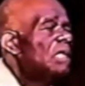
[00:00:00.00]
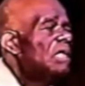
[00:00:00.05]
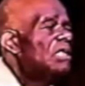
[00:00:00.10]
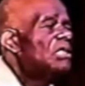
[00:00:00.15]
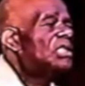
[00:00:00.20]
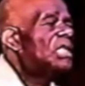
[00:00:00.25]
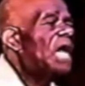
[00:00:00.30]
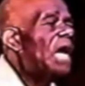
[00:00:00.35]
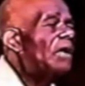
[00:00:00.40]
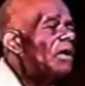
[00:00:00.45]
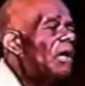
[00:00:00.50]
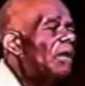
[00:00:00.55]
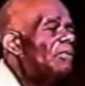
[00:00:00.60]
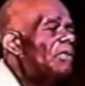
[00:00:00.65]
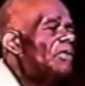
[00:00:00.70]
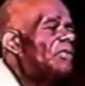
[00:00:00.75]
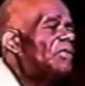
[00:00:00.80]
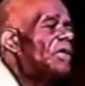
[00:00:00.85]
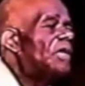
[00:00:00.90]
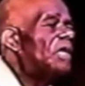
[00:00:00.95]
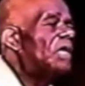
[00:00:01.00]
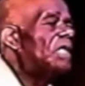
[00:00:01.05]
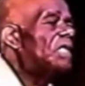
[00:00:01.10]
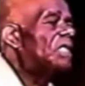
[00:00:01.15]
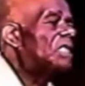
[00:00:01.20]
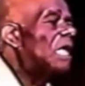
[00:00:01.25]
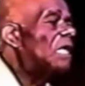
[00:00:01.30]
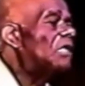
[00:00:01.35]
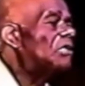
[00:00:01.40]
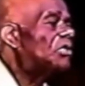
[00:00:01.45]
In Shadow of the
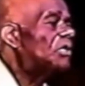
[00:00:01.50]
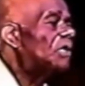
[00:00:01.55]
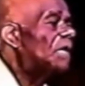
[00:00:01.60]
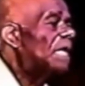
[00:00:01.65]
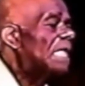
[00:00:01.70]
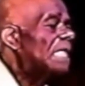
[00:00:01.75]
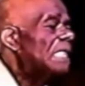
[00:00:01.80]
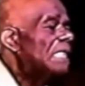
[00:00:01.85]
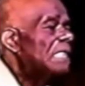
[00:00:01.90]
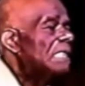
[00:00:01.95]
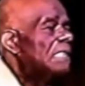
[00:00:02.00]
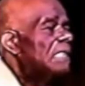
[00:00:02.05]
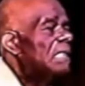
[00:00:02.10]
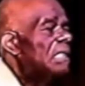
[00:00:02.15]
3rd Century.